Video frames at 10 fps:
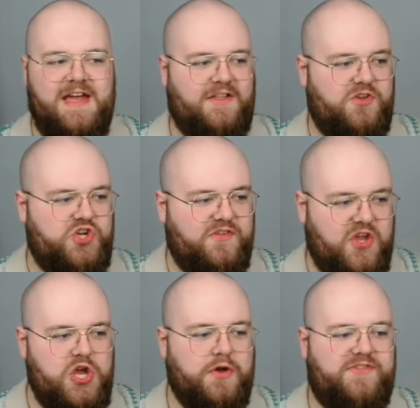It's such a
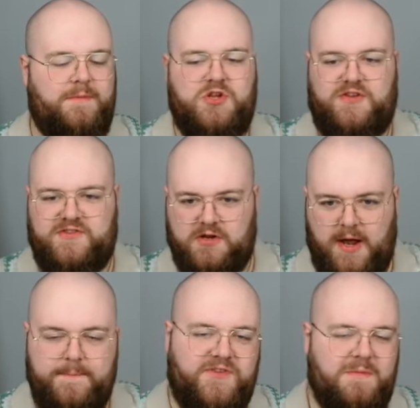secure summon just to go,
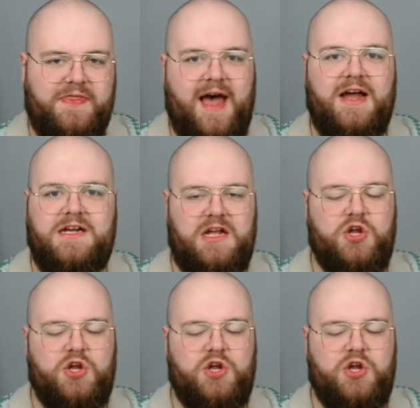like, summon that.